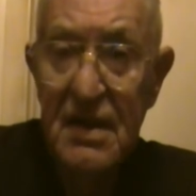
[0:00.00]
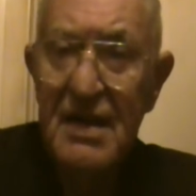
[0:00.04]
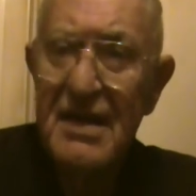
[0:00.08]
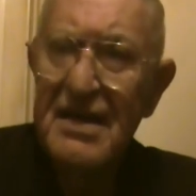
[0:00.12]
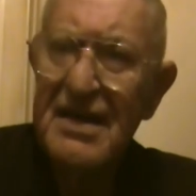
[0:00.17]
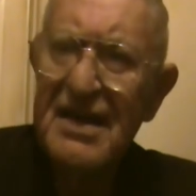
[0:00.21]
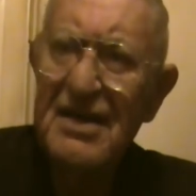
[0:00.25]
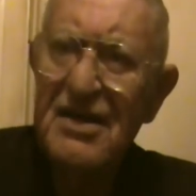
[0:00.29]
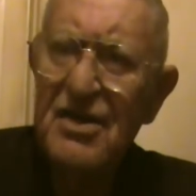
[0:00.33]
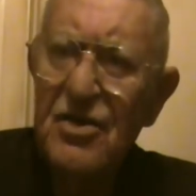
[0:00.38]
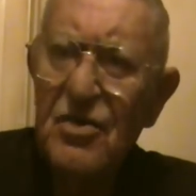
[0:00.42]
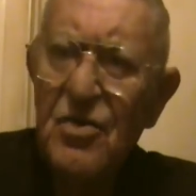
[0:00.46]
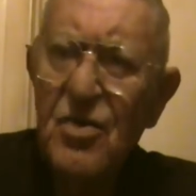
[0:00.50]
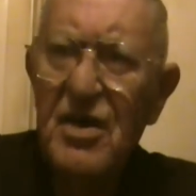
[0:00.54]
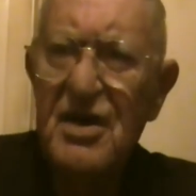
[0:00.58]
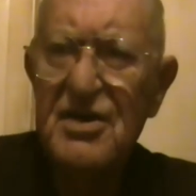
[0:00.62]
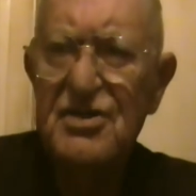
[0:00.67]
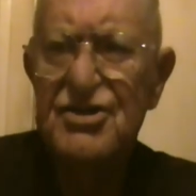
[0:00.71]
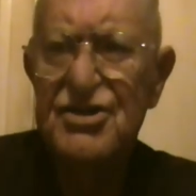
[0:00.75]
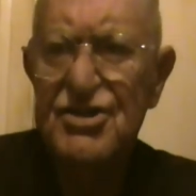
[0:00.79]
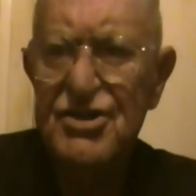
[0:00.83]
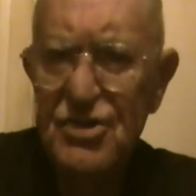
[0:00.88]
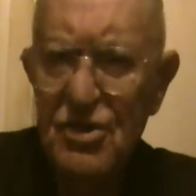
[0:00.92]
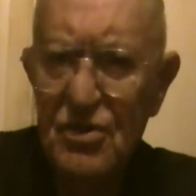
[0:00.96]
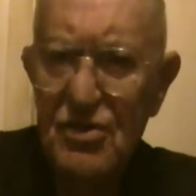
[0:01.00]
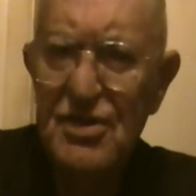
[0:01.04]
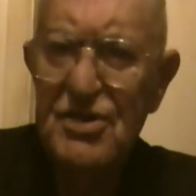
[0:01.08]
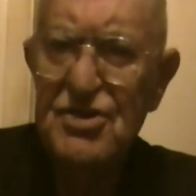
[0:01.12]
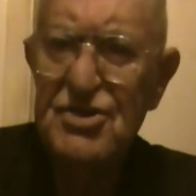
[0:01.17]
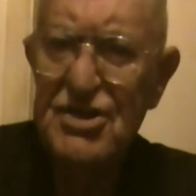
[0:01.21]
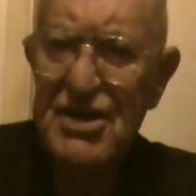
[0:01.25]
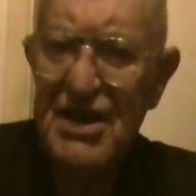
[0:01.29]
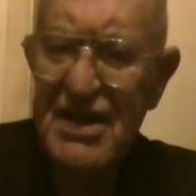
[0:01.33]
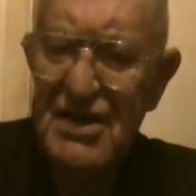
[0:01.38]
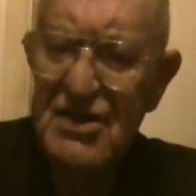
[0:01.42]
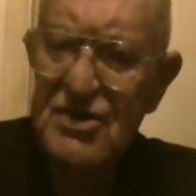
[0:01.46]
then you are
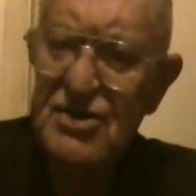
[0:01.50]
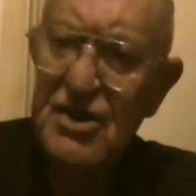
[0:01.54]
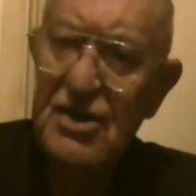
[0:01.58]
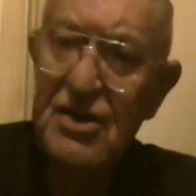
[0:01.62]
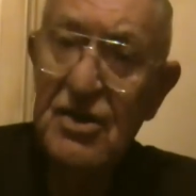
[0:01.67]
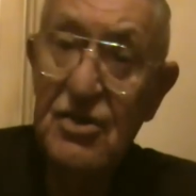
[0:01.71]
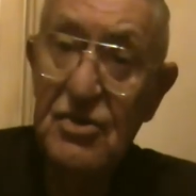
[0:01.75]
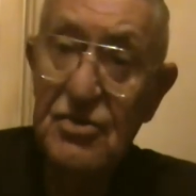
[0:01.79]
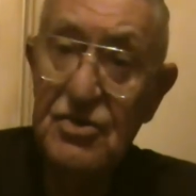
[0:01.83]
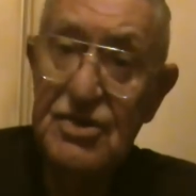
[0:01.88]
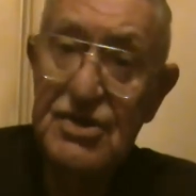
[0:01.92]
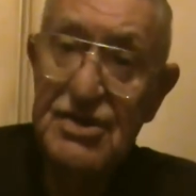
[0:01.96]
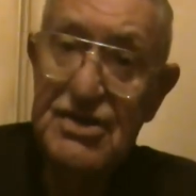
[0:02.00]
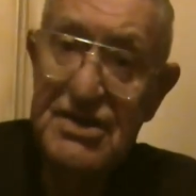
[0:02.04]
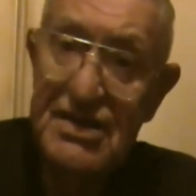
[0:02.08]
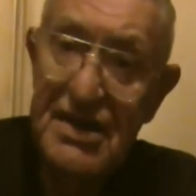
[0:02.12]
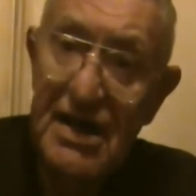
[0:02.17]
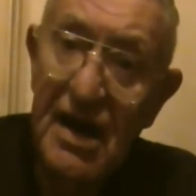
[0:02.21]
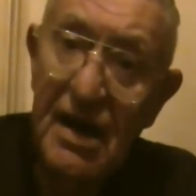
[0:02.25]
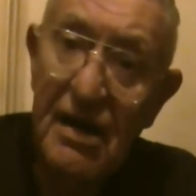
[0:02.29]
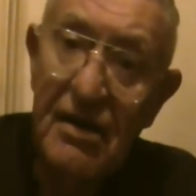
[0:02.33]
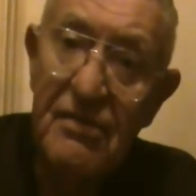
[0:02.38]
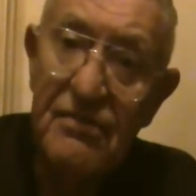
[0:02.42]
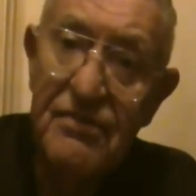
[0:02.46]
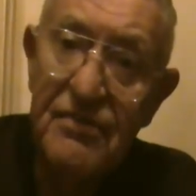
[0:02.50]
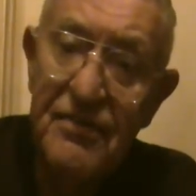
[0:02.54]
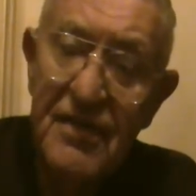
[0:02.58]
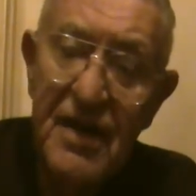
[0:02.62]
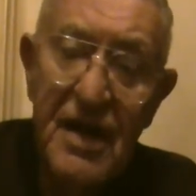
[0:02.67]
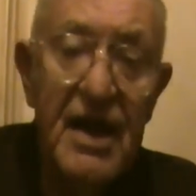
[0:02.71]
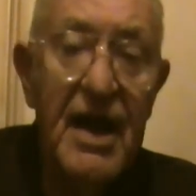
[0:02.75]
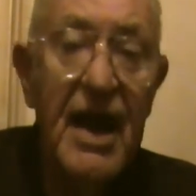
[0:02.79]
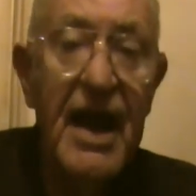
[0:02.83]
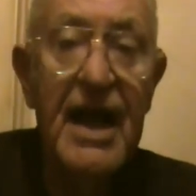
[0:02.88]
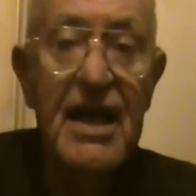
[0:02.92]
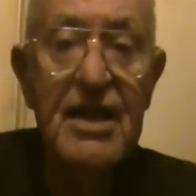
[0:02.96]
shortchanging yourself
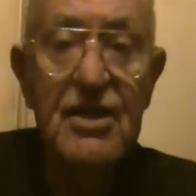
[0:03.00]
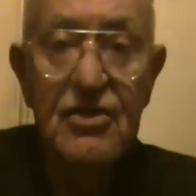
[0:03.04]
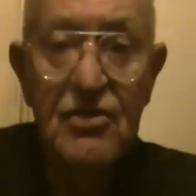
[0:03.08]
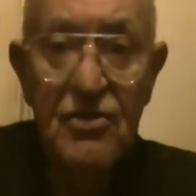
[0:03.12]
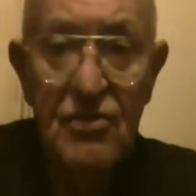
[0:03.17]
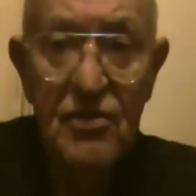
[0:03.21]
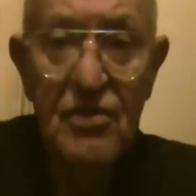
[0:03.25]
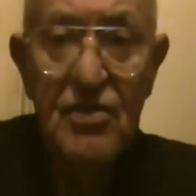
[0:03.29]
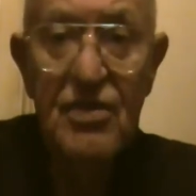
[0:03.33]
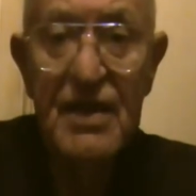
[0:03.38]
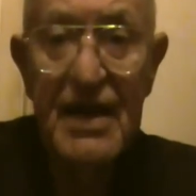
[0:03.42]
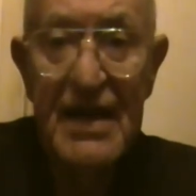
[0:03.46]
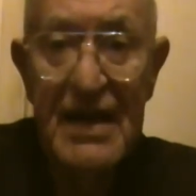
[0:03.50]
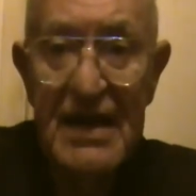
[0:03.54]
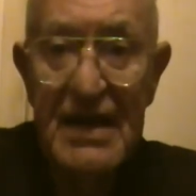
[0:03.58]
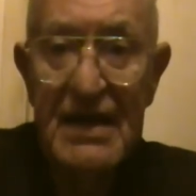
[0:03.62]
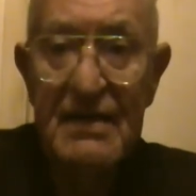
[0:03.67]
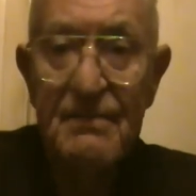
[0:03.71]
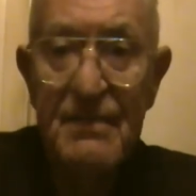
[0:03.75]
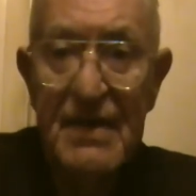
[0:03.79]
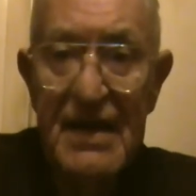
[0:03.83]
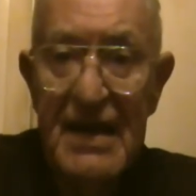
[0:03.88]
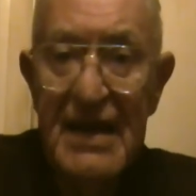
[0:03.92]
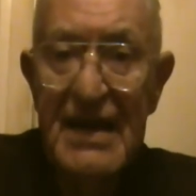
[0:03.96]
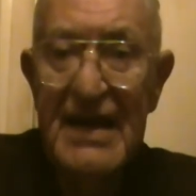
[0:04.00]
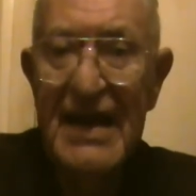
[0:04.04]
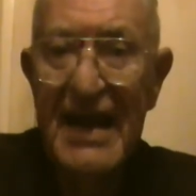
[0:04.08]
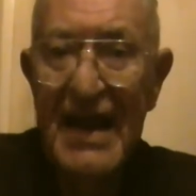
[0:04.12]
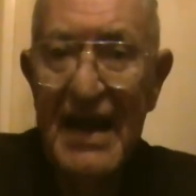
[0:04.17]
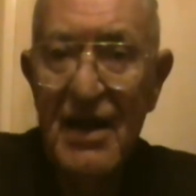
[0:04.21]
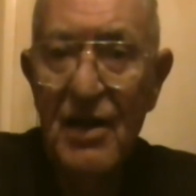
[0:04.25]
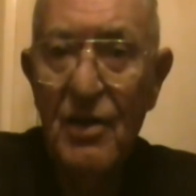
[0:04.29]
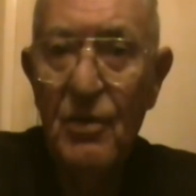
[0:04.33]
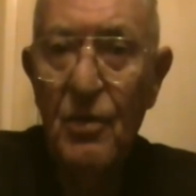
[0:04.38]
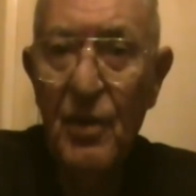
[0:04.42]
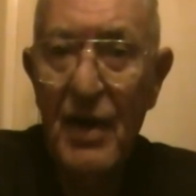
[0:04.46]
and you're letting me
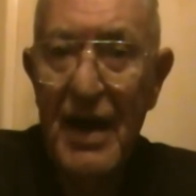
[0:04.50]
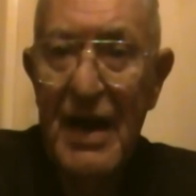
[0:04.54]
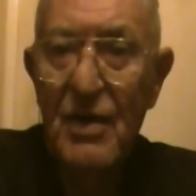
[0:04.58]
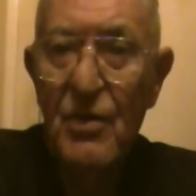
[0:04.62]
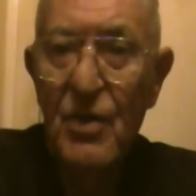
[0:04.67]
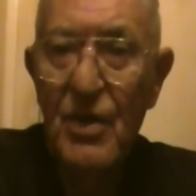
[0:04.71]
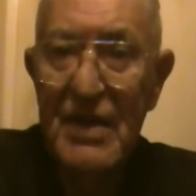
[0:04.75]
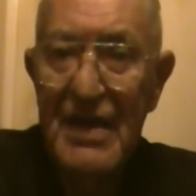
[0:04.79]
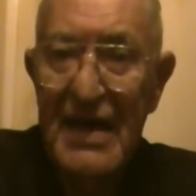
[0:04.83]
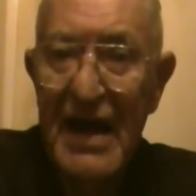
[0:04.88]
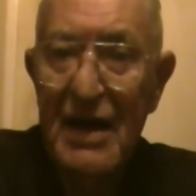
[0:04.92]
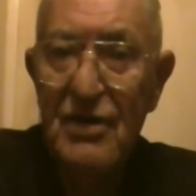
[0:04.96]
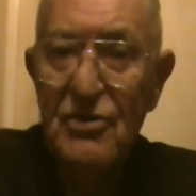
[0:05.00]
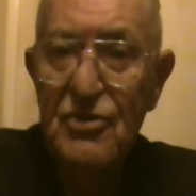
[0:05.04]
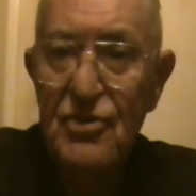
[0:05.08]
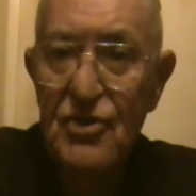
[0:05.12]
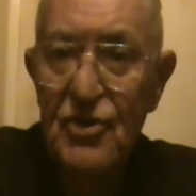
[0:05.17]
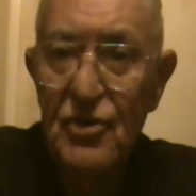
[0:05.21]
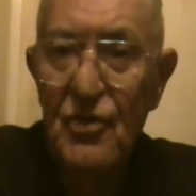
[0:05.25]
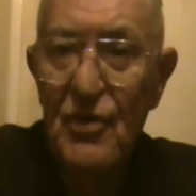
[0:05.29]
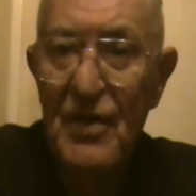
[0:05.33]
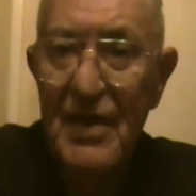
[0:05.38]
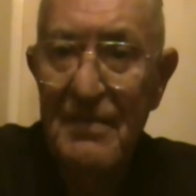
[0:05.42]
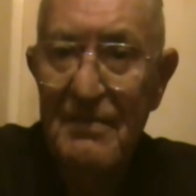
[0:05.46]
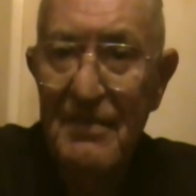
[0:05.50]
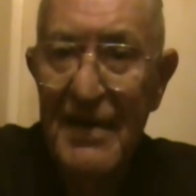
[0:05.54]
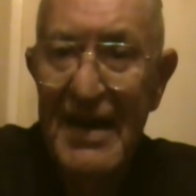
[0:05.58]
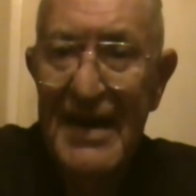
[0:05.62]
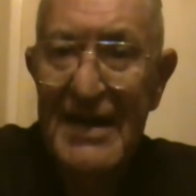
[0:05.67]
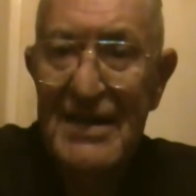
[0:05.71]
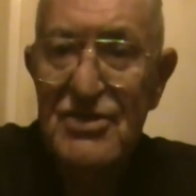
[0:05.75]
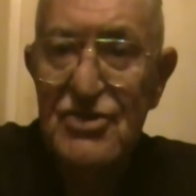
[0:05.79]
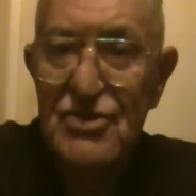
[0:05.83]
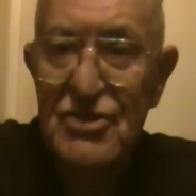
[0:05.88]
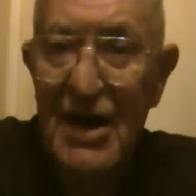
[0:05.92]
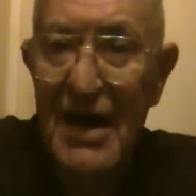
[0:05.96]
get away without doing my
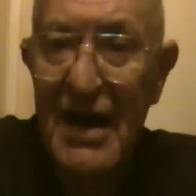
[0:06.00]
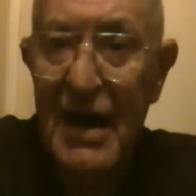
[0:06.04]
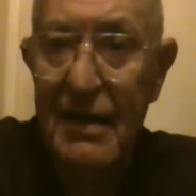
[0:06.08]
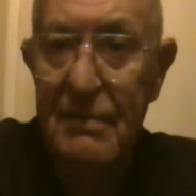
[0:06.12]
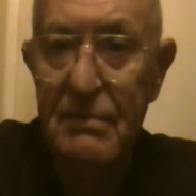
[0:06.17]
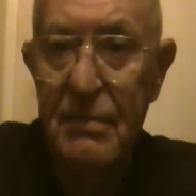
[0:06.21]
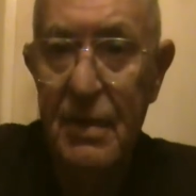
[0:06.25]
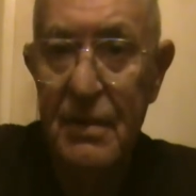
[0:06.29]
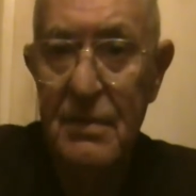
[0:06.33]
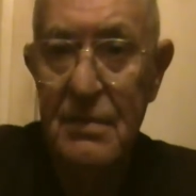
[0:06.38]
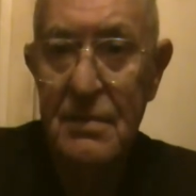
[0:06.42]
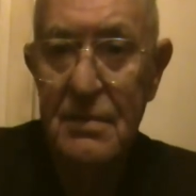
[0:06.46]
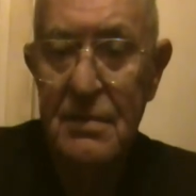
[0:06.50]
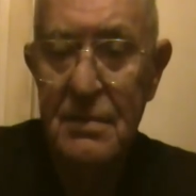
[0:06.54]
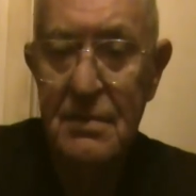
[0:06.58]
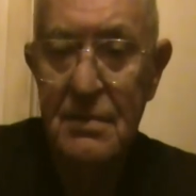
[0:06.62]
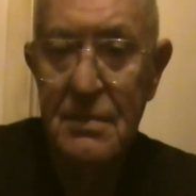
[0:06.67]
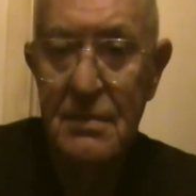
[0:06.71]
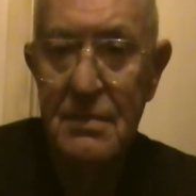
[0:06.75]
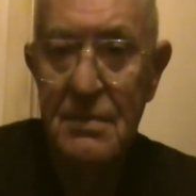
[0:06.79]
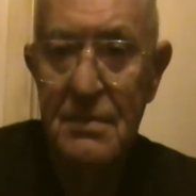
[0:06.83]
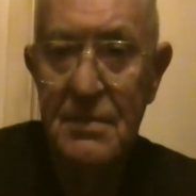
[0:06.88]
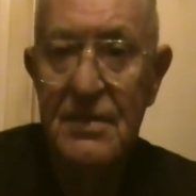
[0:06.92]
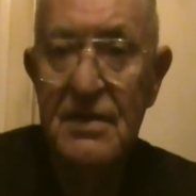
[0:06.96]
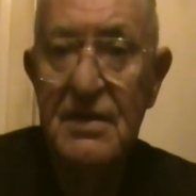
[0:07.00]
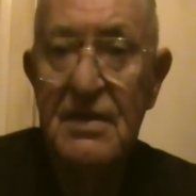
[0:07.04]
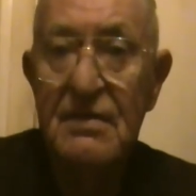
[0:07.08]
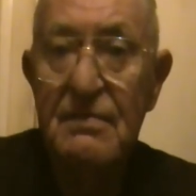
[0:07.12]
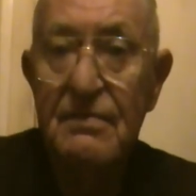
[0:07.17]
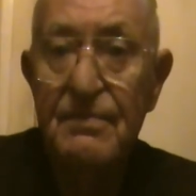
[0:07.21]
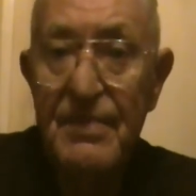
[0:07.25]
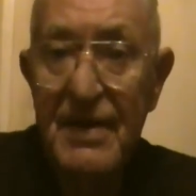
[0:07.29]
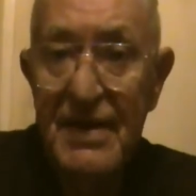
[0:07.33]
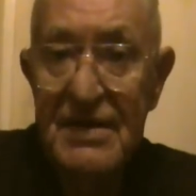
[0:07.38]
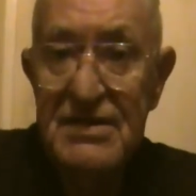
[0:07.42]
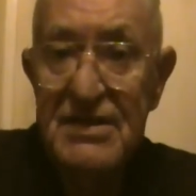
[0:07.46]
job to the
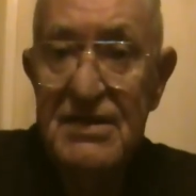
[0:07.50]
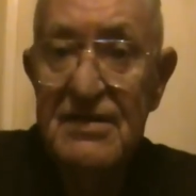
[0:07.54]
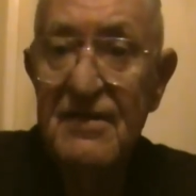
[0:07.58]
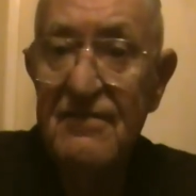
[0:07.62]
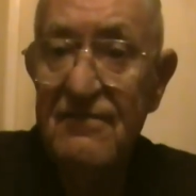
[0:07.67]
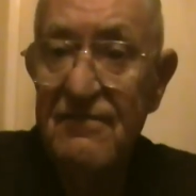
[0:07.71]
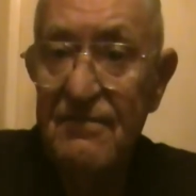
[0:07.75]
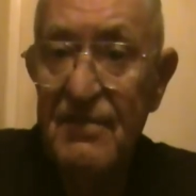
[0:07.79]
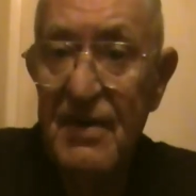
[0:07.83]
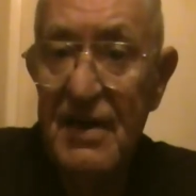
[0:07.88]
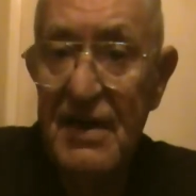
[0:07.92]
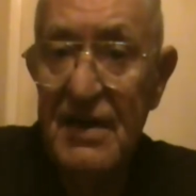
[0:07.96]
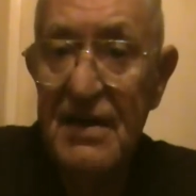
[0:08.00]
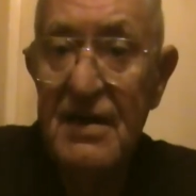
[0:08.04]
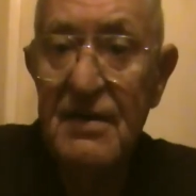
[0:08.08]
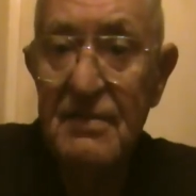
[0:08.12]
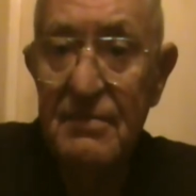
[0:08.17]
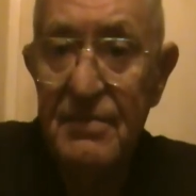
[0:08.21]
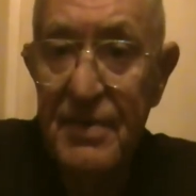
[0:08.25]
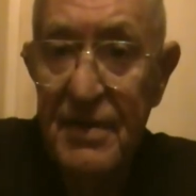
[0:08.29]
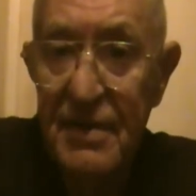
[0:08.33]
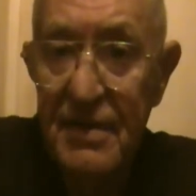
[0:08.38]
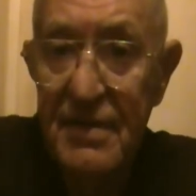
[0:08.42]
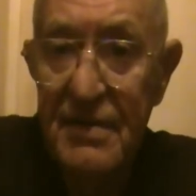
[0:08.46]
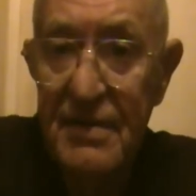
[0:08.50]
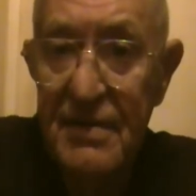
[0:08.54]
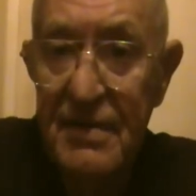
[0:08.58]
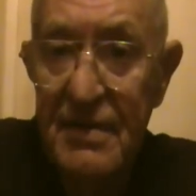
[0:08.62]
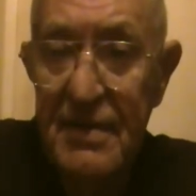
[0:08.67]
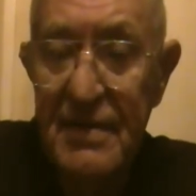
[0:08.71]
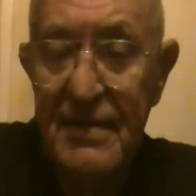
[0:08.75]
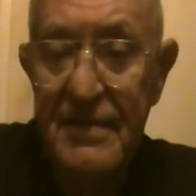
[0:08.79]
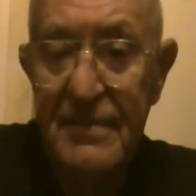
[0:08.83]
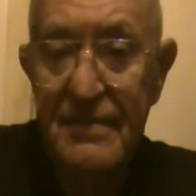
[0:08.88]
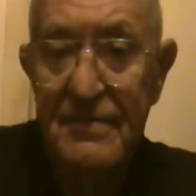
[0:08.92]
best of my ability.